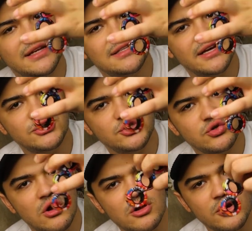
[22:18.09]
It's like
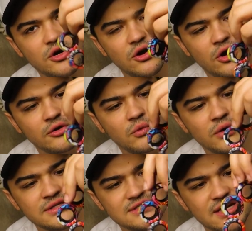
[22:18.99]
stronger on
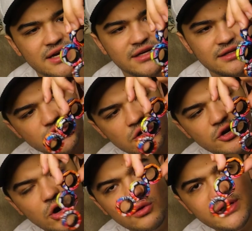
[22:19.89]
one side.
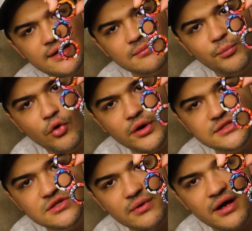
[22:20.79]
Stronger only in
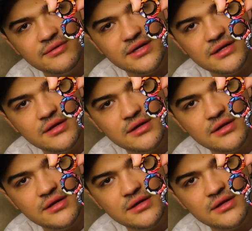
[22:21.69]
points around it.